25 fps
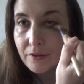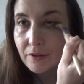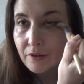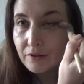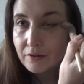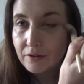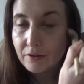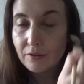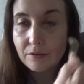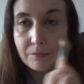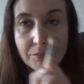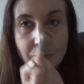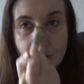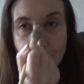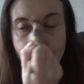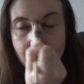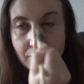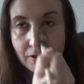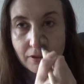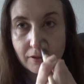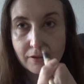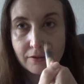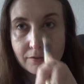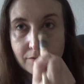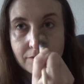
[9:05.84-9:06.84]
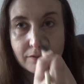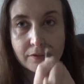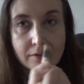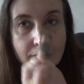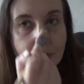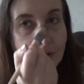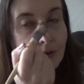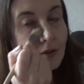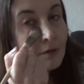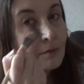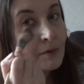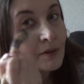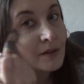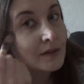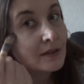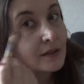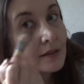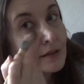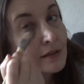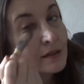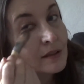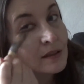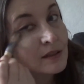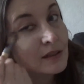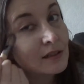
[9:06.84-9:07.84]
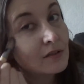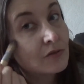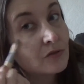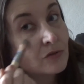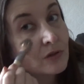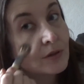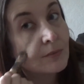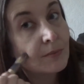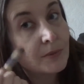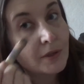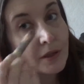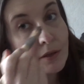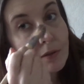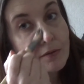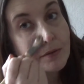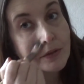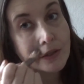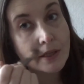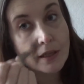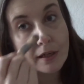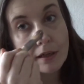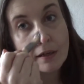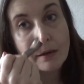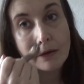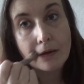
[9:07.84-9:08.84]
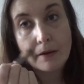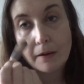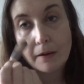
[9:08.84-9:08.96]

So I'm just kind of doing this to distribute it,